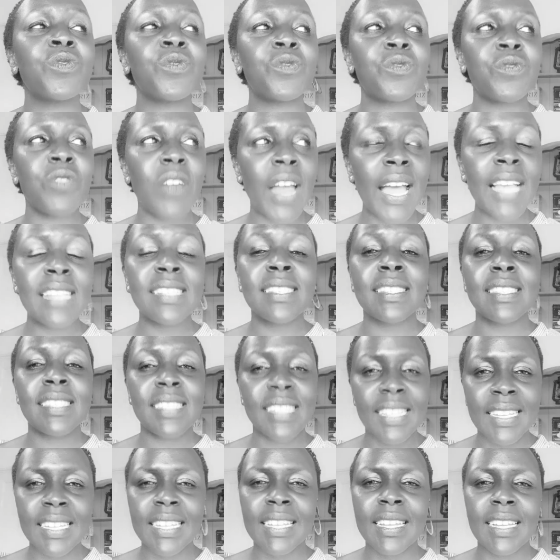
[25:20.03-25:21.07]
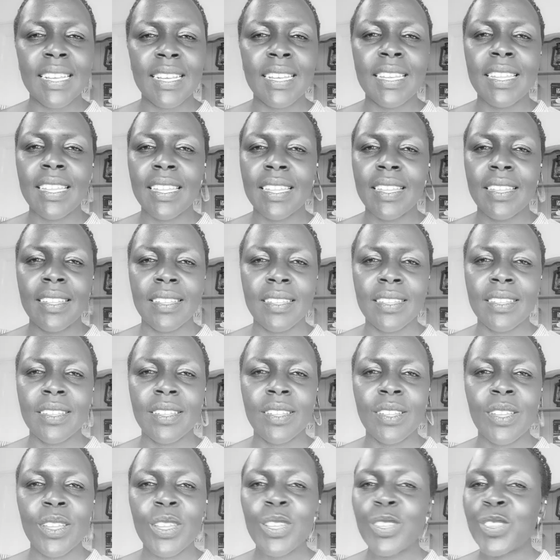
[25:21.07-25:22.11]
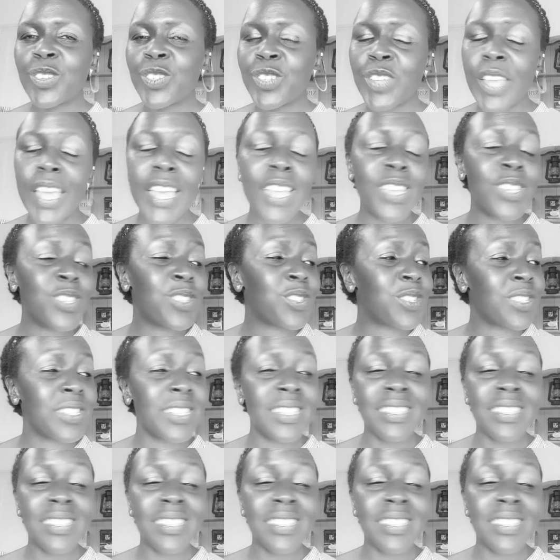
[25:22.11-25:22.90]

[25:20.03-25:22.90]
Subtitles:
drastically change.